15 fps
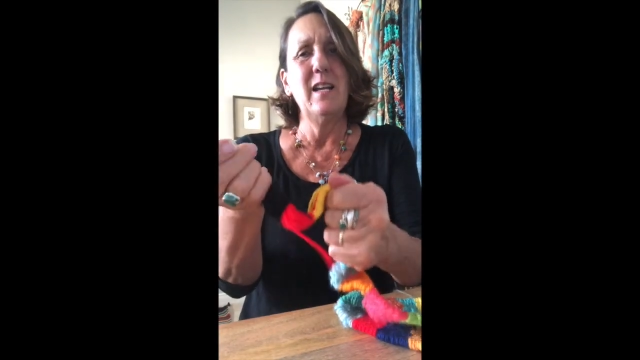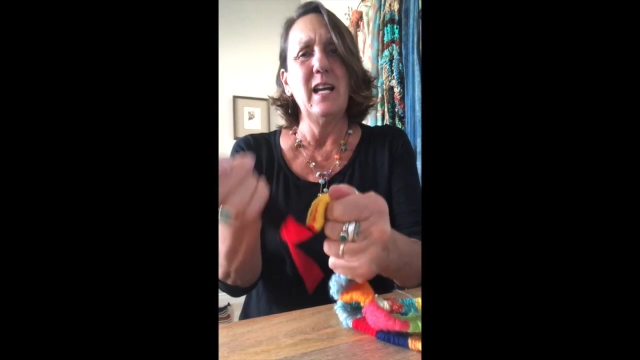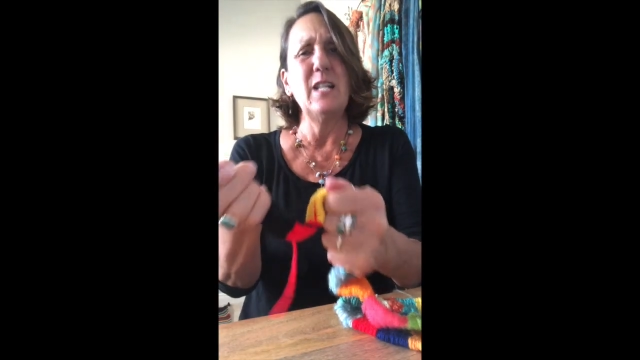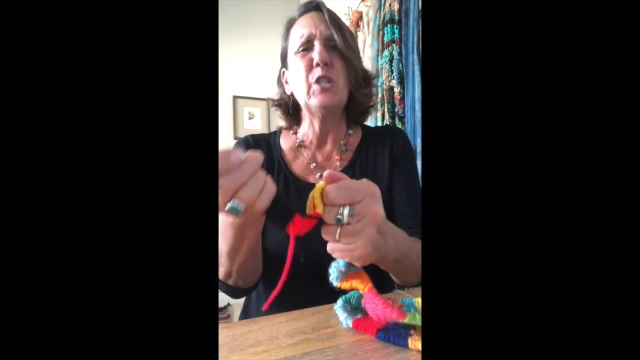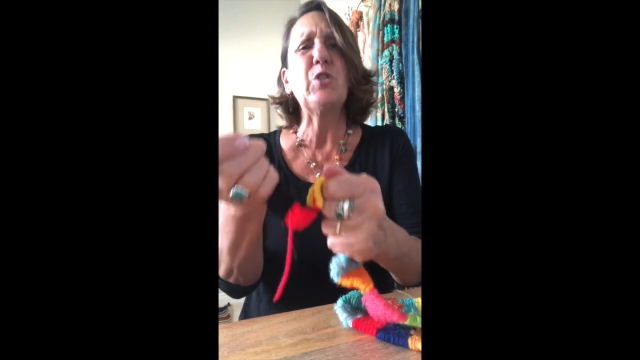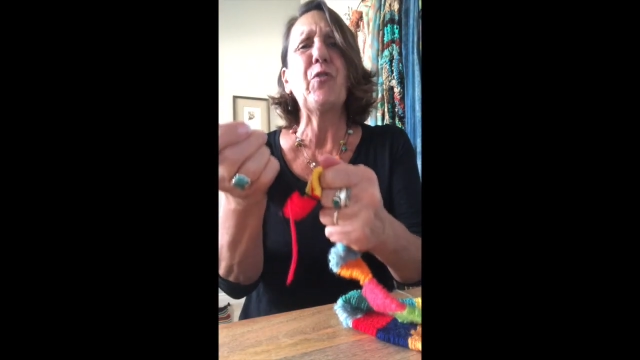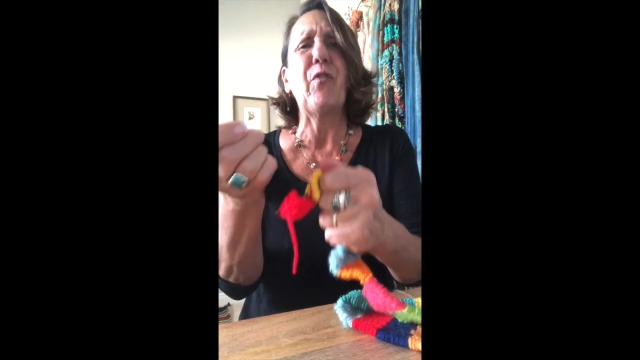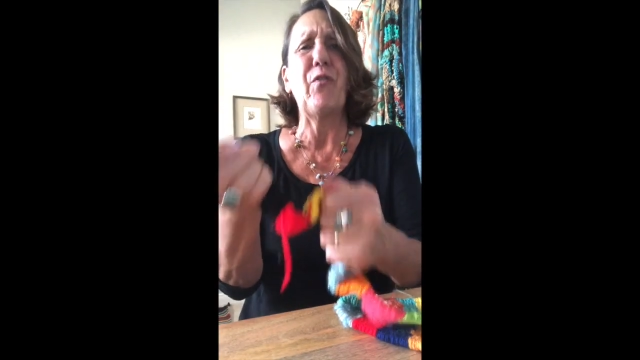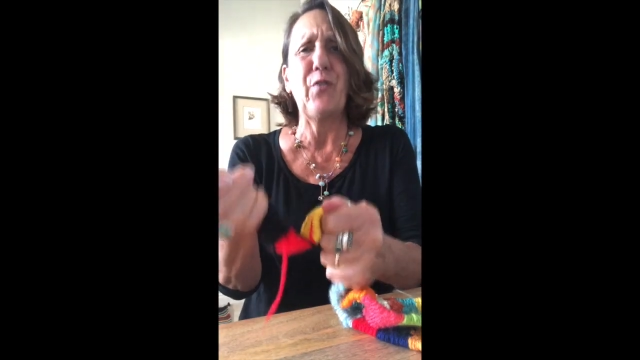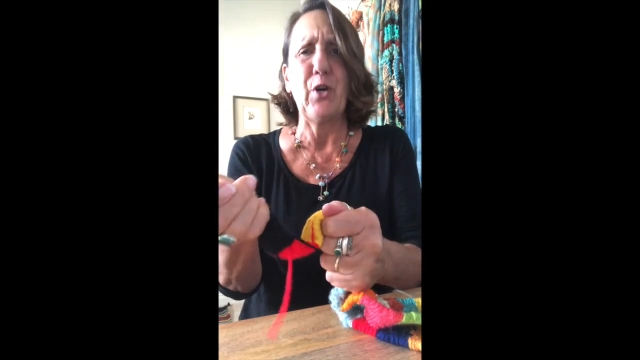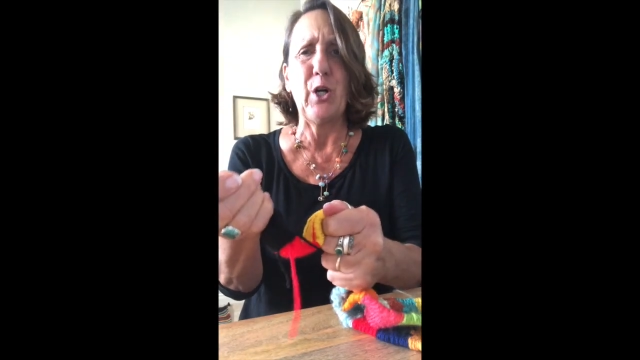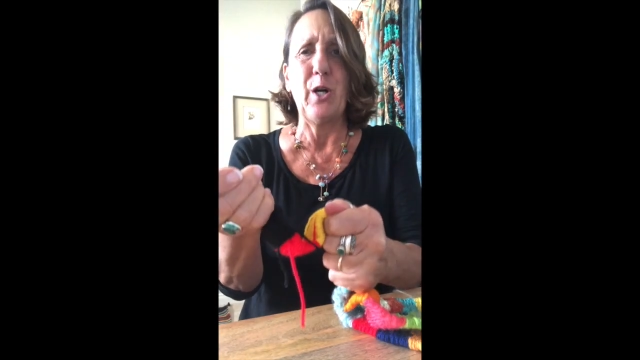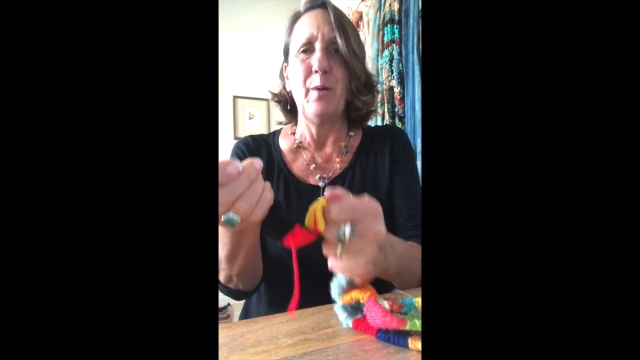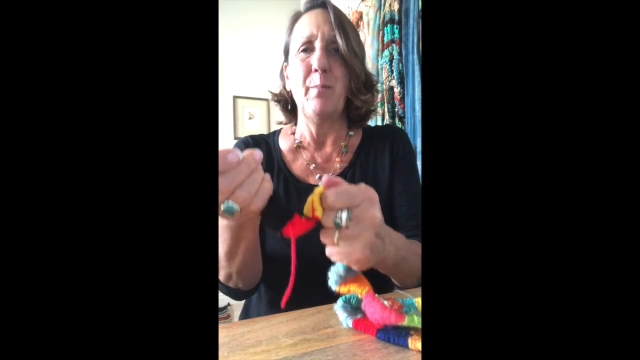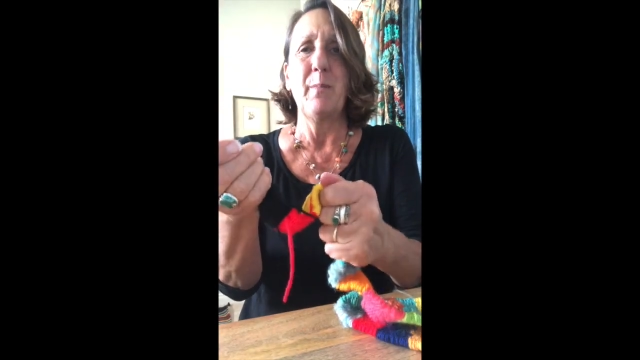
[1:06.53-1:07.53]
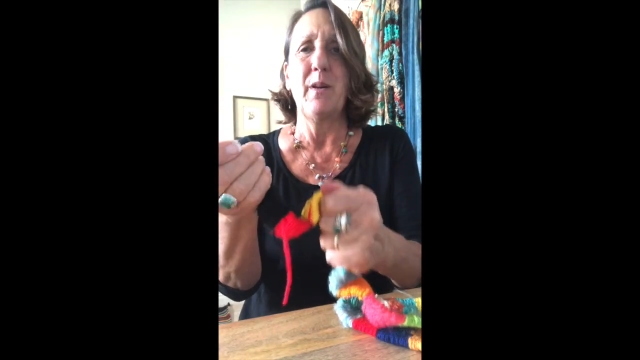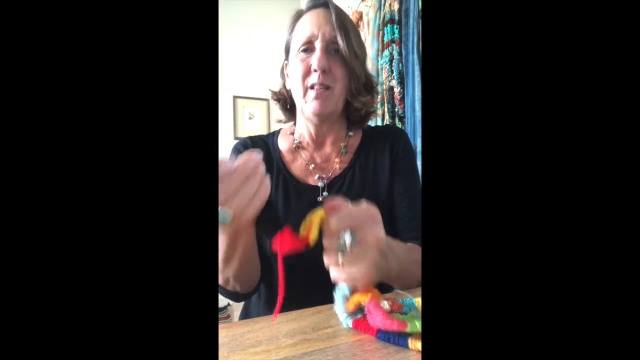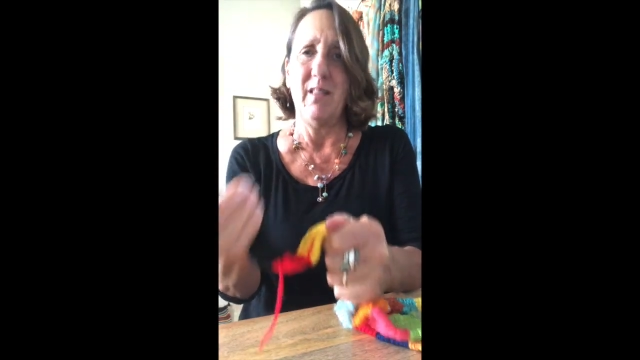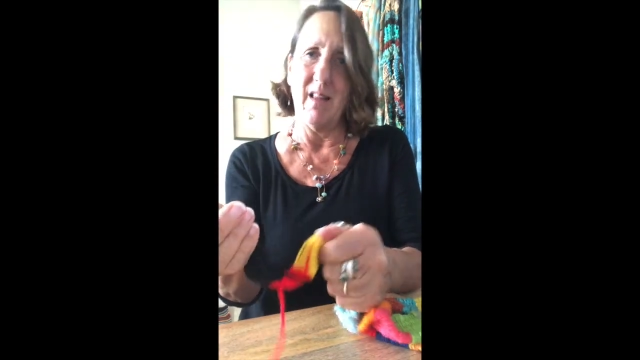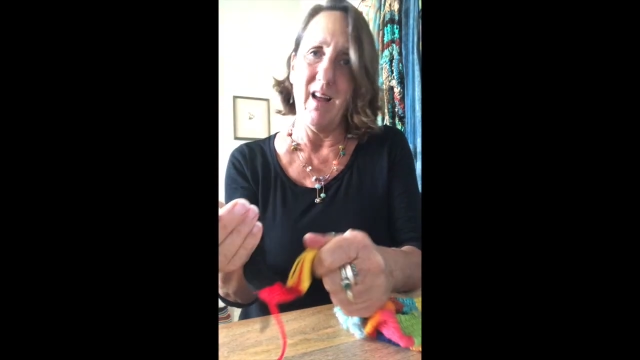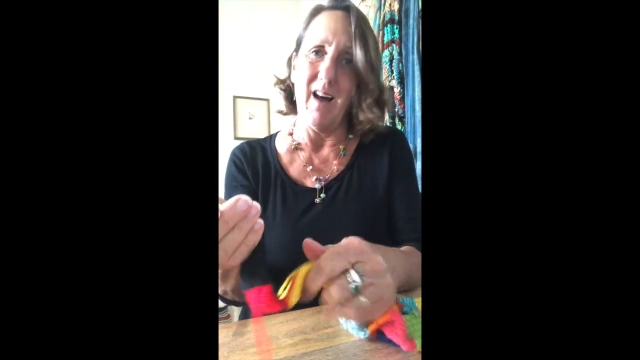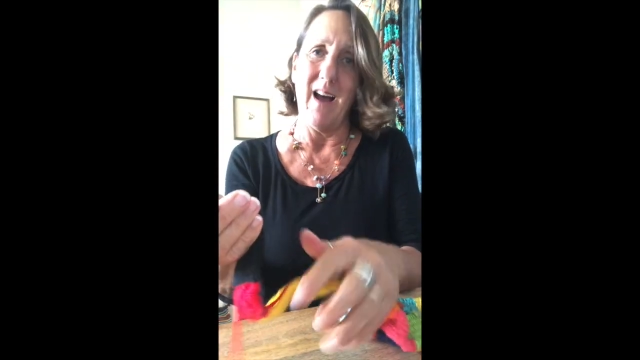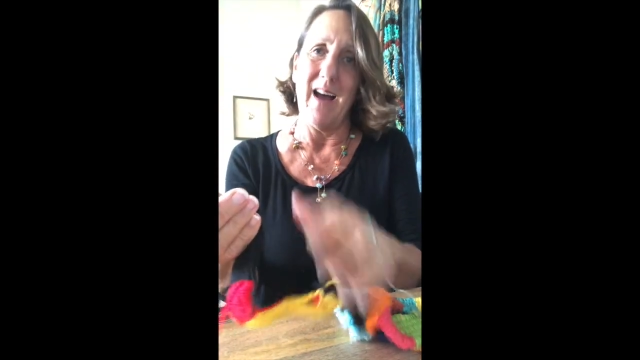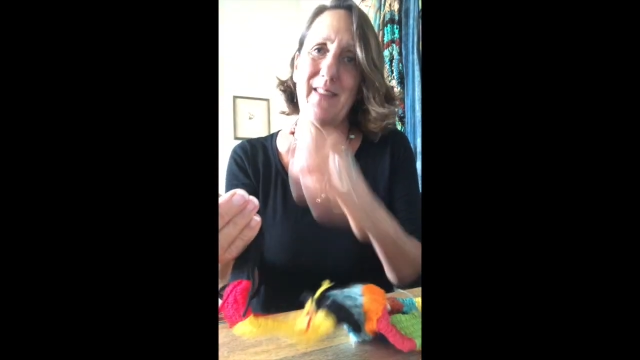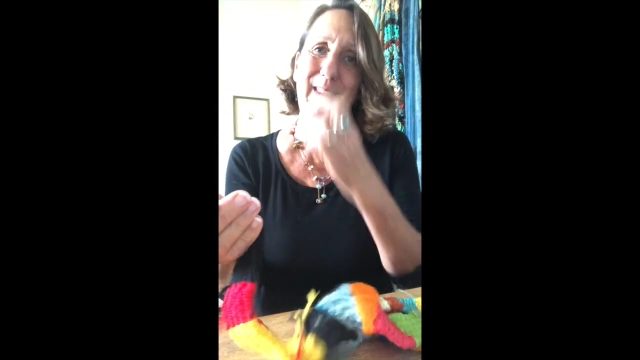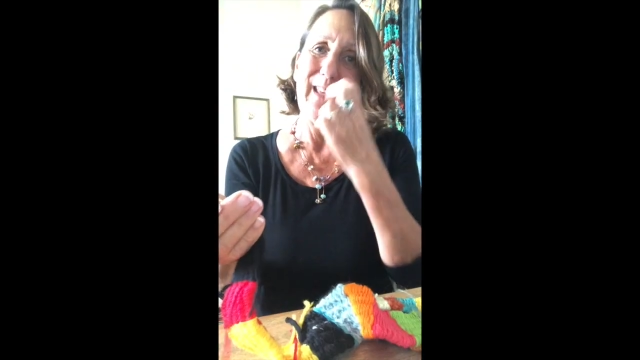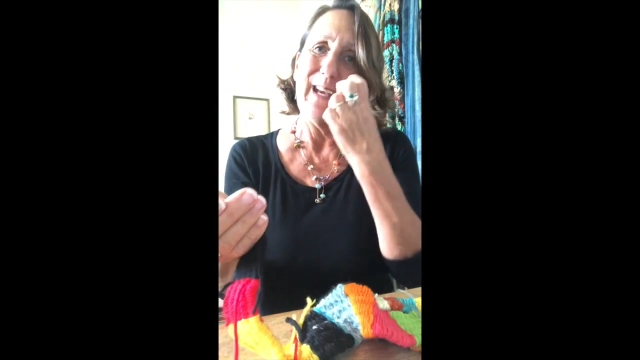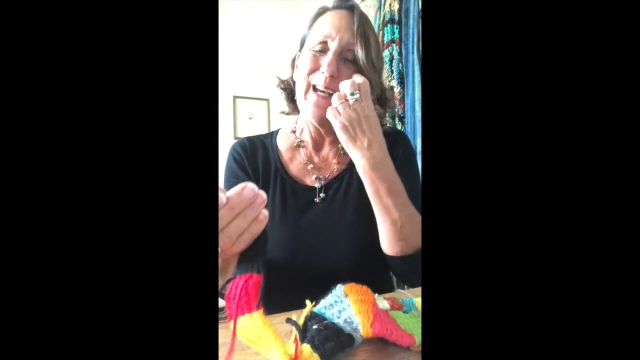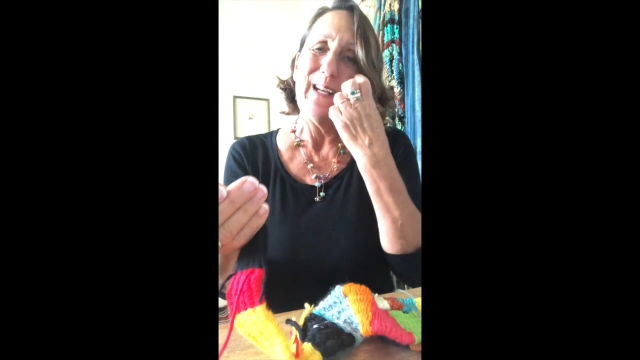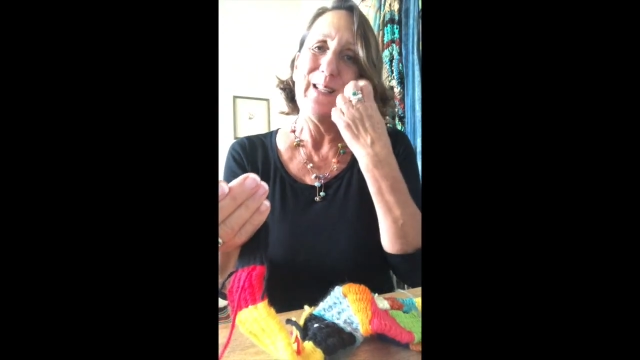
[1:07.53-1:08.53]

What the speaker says: nice firm cloth.